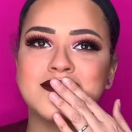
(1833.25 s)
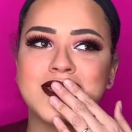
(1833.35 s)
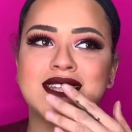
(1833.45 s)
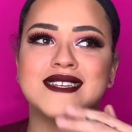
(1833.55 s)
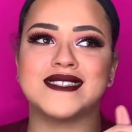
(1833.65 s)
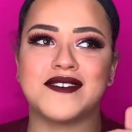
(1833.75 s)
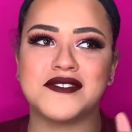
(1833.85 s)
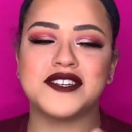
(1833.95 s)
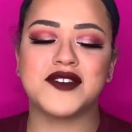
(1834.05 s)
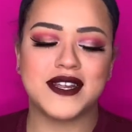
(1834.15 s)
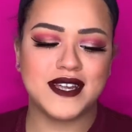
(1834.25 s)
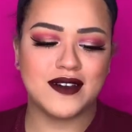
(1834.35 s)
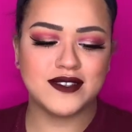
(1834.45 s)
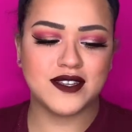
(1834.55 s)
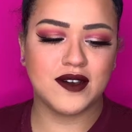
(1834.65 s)
It has definitely dried
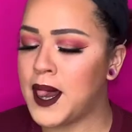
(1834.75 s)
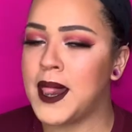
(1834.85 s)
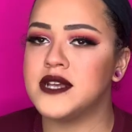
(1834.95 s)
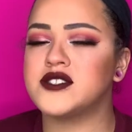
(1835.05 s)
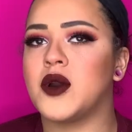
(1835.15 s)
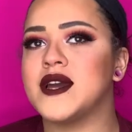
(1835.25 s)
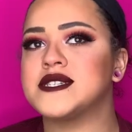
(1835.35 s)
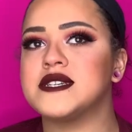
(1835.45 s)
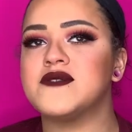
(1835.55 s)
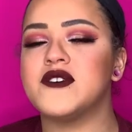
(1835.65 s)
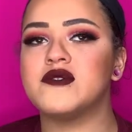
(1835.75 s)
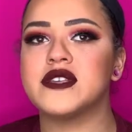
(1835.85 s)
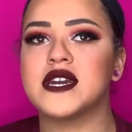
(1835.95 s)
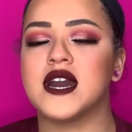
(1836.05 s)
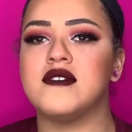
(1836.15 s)
down, so it does feel
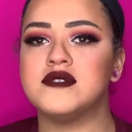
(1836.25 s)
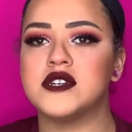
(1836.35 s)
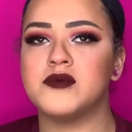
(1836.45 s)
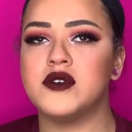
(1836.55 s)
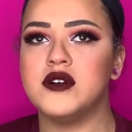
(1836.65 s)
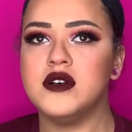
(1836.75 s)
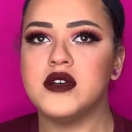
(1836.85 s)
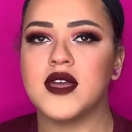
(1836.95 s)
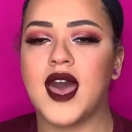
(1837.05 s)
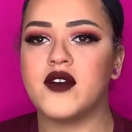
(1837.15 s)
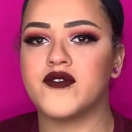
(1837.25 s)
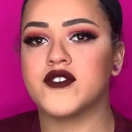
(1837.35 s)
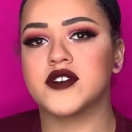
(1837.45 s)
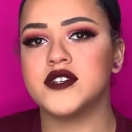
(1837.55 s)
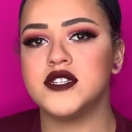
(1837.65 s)
really comfortable at
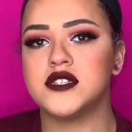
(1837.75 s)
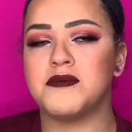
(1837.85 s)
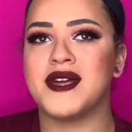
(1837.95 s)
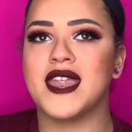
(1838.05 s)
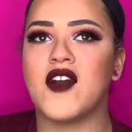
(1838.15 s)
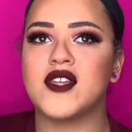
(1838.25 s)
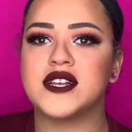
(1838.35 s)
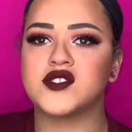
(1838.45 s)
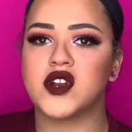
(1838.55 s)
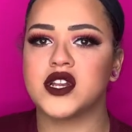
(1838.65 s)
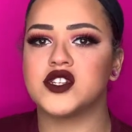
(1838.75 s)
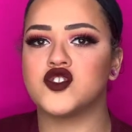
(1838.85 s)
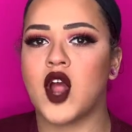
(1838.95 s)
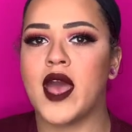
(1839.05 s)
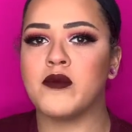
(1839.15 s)
first, but now that it's starting to
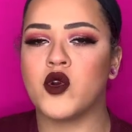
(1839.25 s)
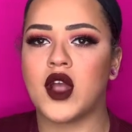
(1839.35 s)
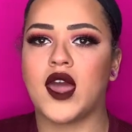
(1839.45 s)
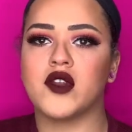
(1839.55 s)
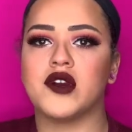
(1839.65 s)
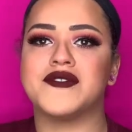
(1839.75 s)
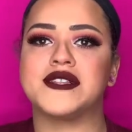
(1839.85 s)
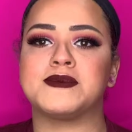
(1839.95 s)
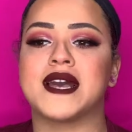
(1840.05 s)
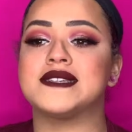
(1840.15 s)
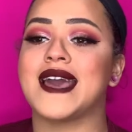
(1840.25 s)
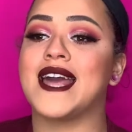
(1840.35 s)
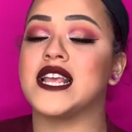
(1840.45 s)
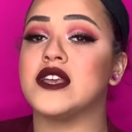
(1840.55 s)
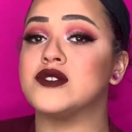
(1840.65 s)
dry more, I don't know if it's because I
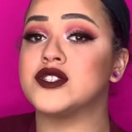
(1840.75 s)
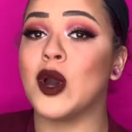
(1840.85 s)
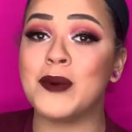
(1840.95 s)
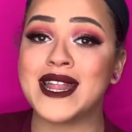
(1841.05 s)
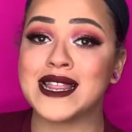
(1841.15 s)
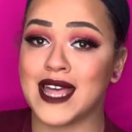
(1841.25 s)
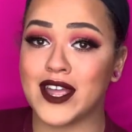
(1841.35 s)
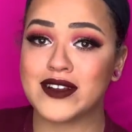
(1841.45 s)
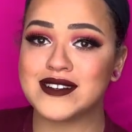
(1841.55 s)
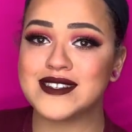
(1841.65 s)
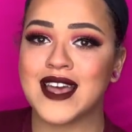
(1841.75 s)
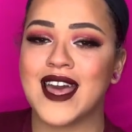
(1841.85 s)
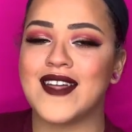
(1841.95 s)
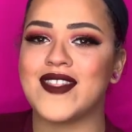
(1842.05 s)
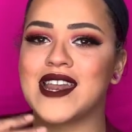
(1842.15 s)
had to use so many layers
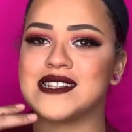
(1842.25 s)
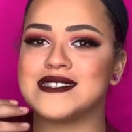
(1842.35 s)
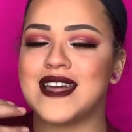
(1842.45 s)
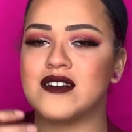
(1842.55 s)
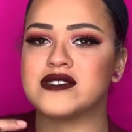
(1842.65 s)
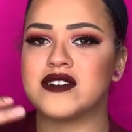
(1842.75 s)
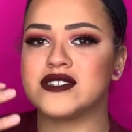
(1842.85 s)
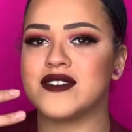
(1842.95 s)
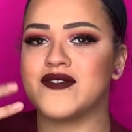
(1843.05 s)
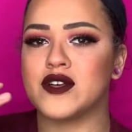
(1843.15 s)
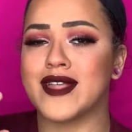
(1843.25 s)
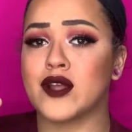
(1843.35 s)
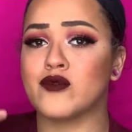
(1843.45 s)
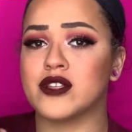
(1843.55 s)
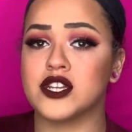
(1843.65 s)
that it's now starting to feel
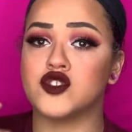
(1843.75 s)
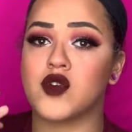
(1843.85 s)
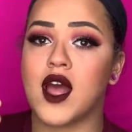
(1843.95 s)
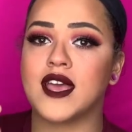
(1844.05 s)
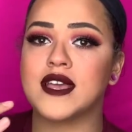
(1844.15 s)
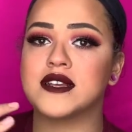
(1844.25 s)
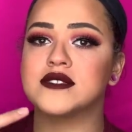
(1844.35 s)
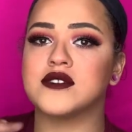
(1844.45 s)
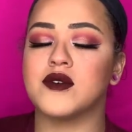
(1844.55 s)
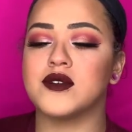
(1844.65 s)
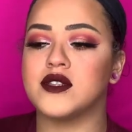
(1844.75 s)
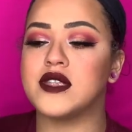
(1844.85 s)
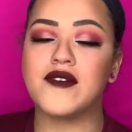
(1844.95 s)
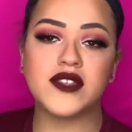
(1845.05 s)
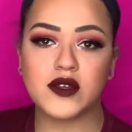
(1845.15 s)
like really drying. So you
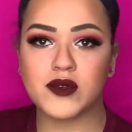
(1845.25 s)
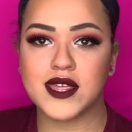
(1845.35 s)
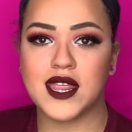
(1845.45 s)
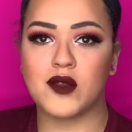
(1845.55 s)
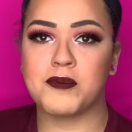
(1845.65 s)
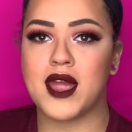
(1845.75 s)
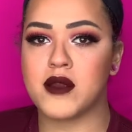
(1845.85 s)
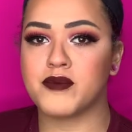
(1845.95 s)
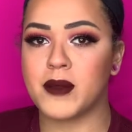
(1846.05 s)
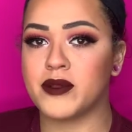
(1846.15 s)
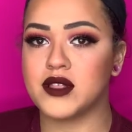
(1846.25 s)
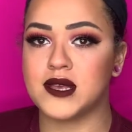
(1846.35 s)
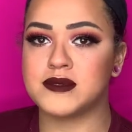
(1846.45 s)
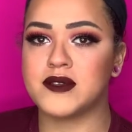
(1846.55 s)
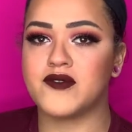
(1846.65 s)
definitely really need to prep your
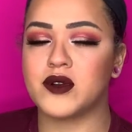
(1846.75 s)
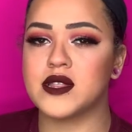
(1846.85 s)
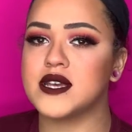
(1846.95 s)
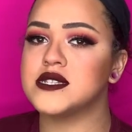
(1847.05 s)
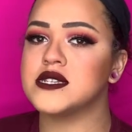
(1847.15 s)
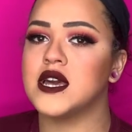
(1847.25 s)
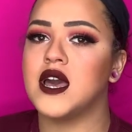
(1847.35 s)
lips before this.